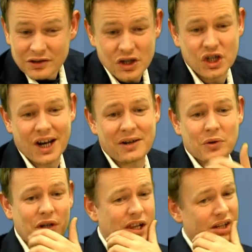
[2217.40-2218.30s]

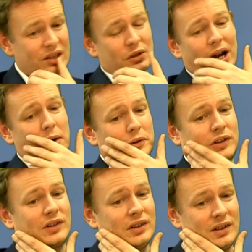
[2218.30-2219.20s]
general
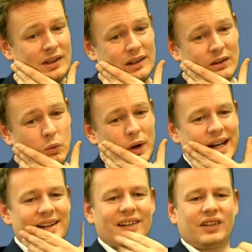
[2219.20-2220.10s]
grounds,
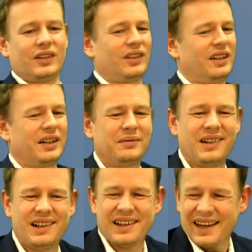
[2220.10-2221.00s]
weaknesses here.
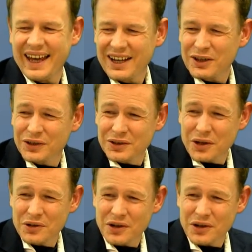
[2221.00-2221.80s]
And I also don't